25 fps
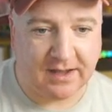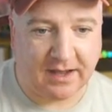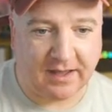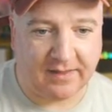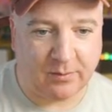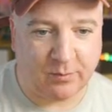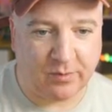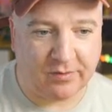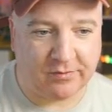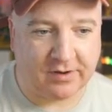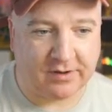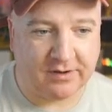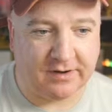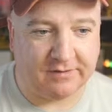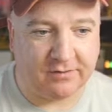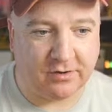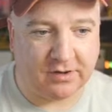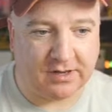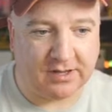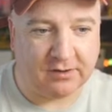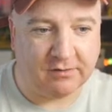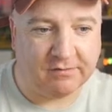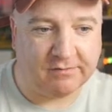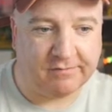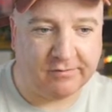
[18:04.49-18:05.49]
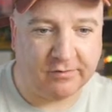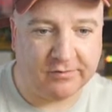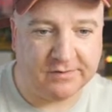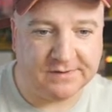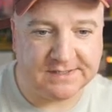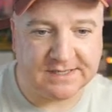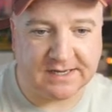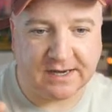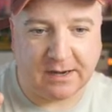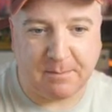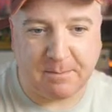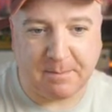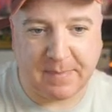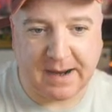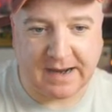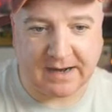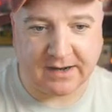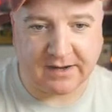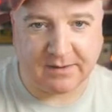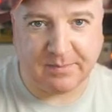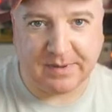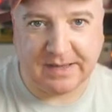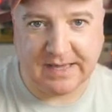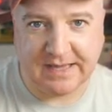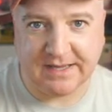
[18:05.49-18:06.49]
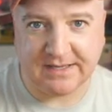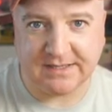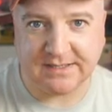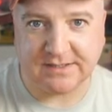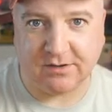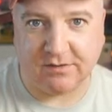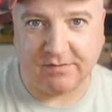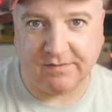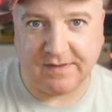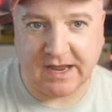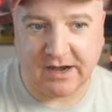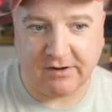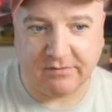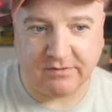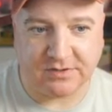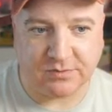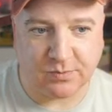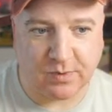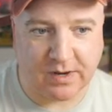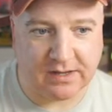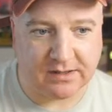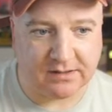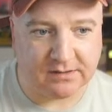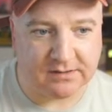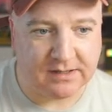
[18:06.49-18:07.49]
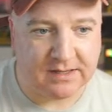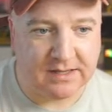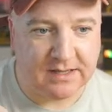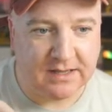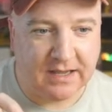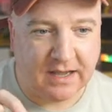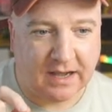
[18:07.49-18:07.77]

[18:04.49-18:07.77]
And then we've kind of got like a front and a back piece on there as well.